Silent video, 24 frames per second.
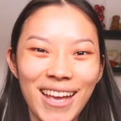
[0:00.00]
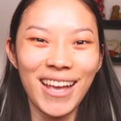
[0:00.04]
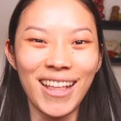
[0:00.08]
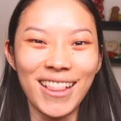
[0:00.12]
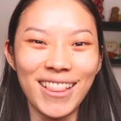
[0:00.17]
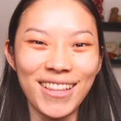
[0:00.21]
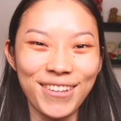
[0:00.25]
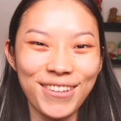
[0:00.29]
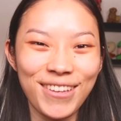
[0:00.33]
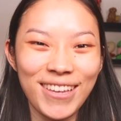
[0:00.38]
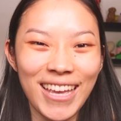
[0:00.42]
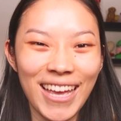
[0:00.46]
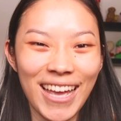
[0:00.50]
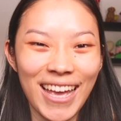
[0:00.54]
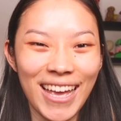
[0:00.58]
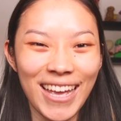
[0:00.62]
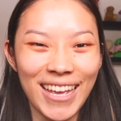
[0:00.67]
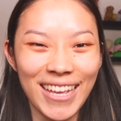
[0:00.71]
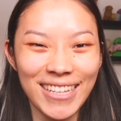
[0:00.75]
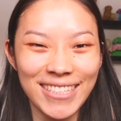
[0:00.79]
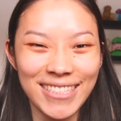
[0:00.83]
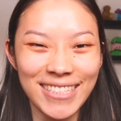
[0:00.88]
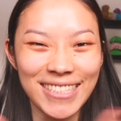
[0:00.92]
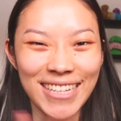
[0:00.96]
Hello you
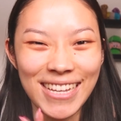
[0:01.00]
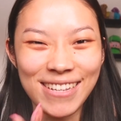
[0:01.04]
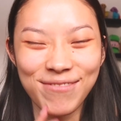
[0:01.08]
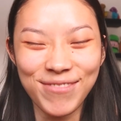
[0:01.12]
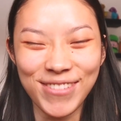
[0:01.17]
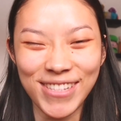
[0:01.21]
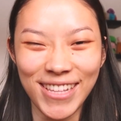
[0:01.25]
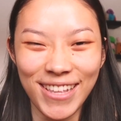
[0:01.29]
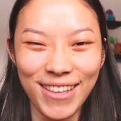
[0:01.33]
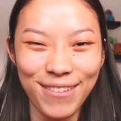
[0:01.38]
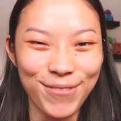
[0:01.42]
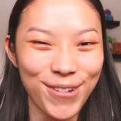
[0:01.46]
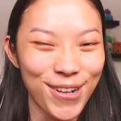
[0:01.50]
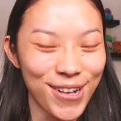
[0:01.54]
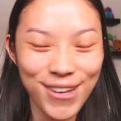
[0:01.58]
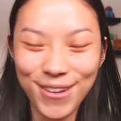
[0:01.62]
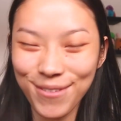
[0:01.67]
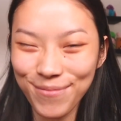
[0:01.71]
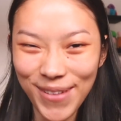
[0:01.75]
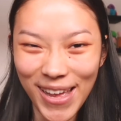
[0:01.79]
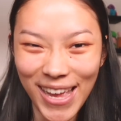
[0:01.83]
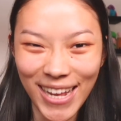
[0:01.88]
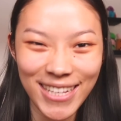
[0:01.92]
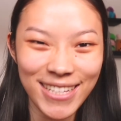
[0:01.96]
guys, it's Emily.
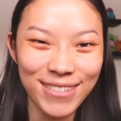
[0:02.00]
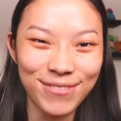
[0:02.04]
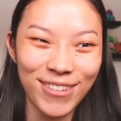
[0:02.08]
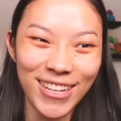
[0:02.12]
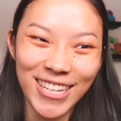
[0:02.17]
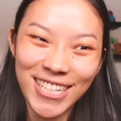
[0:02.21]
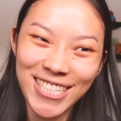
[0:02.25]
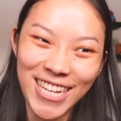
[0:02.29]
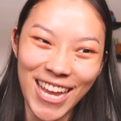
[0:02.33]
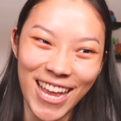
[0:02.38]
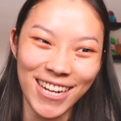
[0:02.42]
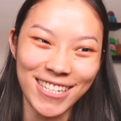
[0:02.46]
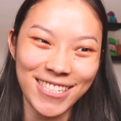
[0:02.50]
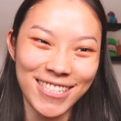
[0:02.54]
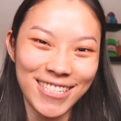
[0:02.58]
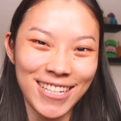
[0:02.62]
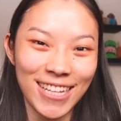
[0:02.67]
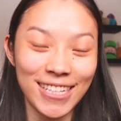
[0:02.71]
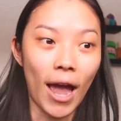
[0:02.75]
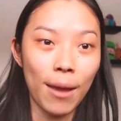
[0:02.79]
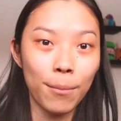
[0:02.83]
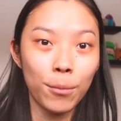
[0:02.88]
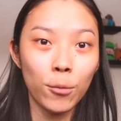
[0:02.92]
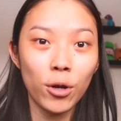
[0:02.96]
Welcome back to my channel.
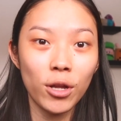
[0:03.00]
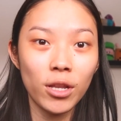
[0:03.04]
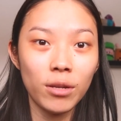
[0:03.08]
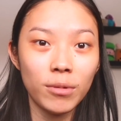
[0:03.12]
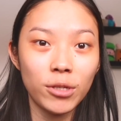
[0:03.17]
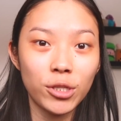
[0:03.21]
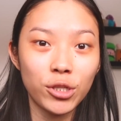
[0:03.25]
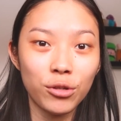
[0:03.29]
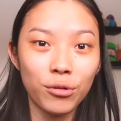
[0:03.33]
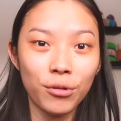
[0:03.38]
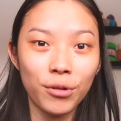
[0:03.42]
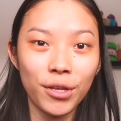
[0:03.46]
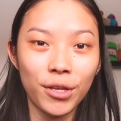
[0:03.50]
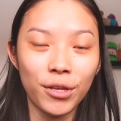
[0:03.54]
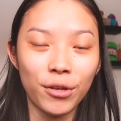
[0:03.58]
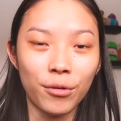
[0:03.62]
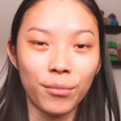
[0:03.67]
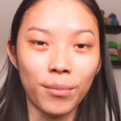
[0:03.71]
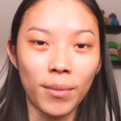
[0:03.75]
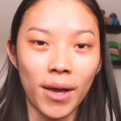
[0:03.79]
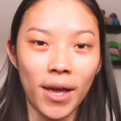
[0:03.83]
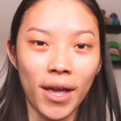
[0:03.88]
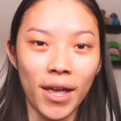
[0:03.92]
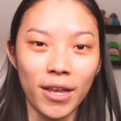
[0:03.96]
I'm going to be showing you
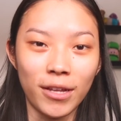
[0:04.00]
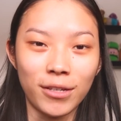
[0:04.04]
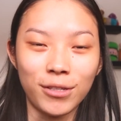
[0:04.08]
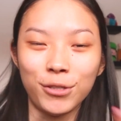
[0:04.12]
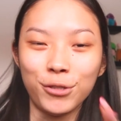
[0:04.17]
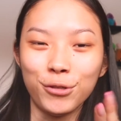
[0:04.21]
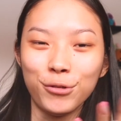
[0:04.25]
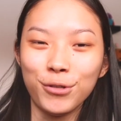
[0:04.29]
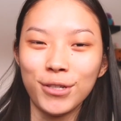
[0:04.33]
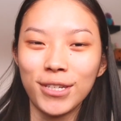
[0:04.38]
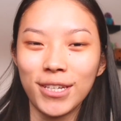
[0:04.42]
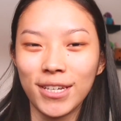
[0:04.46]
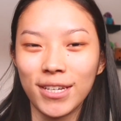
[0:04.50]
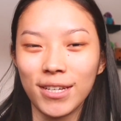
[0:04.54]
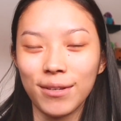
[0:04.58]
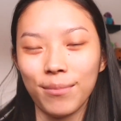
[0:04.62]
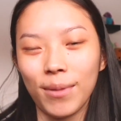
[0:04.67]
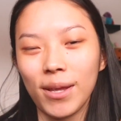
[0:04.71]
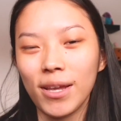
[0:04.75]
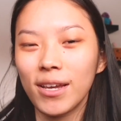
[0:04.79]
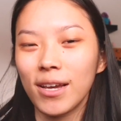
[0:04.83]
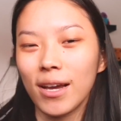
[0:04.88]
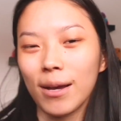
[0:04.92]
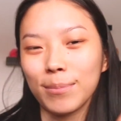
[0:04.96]
my douyin
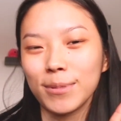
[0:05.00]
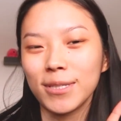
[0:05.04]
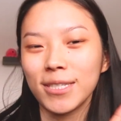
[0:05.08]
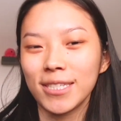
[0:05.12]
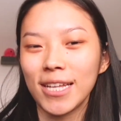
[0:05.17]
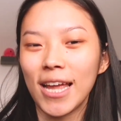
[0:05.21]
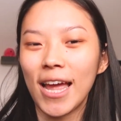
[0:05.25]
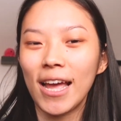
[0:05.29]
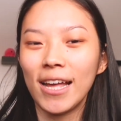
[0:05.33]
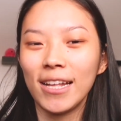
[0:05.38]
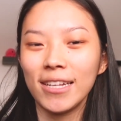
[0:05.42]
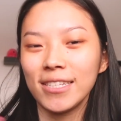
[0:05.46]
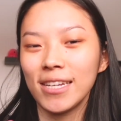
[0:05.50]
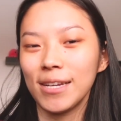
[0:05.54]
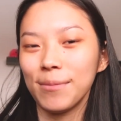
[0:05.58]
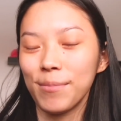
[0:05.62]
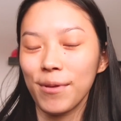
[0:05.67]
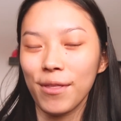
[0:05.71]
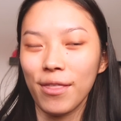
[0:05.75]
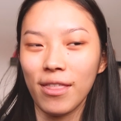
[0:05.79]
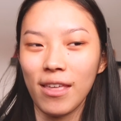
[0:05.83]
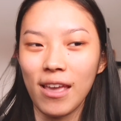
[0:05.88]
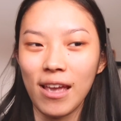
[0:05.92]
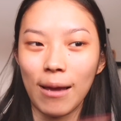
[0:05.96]
makeup style type
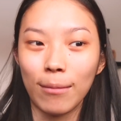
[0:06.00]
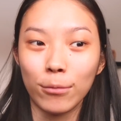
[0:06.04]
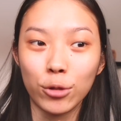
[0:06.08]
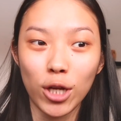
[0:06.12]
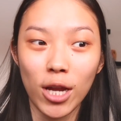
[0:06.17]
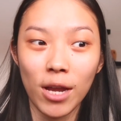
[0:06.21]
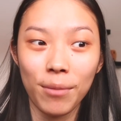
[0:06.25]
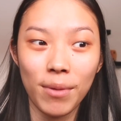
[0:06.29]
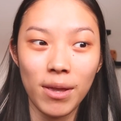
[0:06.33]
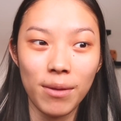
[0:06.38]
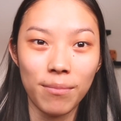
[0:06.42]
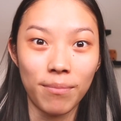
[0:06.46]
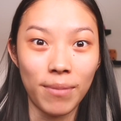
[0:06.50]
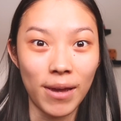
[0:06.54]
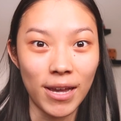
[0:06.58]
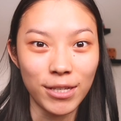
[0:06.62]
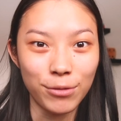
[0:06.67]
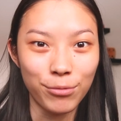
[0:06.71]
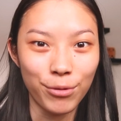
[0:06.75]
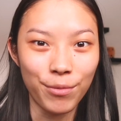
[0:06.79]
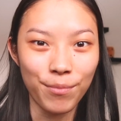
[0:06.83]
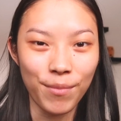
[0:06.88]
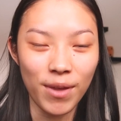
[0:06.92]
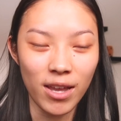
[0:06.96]
of thing. I'm trying my
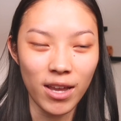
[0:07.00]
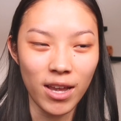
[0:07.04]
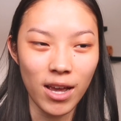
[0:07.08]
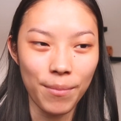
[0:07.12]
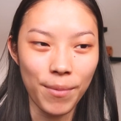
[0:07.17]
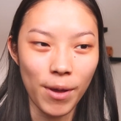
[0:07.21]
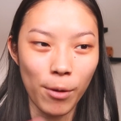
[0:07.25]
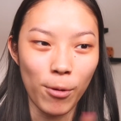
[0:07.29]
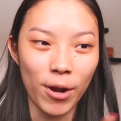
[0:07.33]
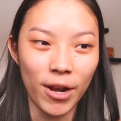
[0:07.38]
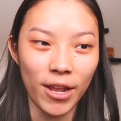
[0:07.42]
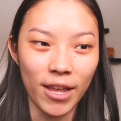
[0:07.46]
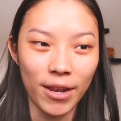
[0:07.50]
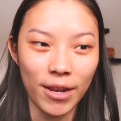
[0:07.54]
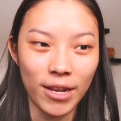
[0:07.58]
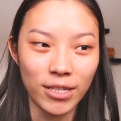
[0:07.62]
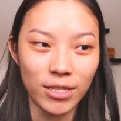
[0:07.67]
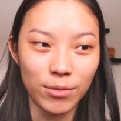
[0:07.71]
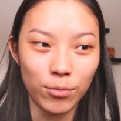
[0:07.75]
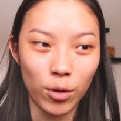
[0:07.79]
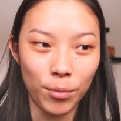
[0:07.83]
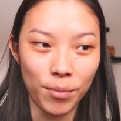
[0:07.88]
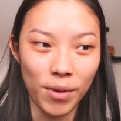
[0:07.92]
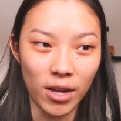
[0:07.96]
best with makeup. I want to get
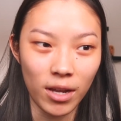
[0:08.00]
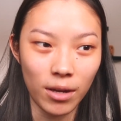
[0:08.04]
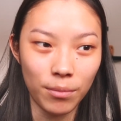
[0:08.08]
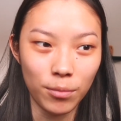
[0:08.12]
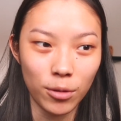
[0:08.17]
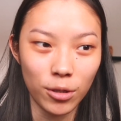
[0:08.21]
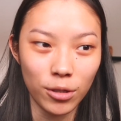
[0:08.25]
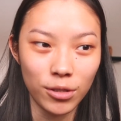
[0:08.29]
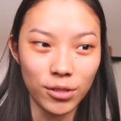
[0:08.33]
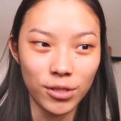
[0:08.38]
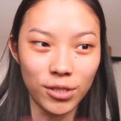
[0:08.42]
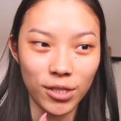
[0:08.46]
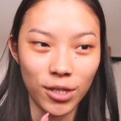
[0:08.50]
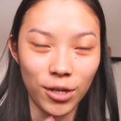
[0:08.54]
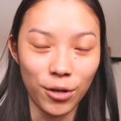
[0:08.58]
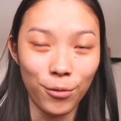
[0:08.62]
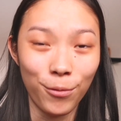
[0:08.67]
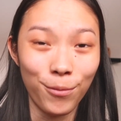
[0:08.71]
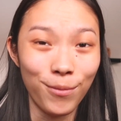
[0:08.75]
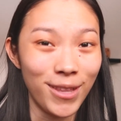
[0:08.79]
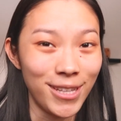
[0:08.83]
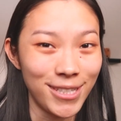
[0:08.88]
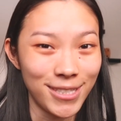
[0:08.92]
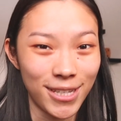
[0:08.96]
into more makeup looks, so
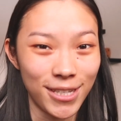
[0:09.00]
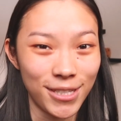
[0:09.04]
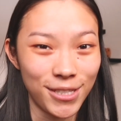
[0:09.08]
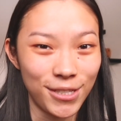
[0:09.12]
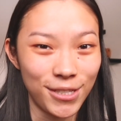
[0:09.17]
let's get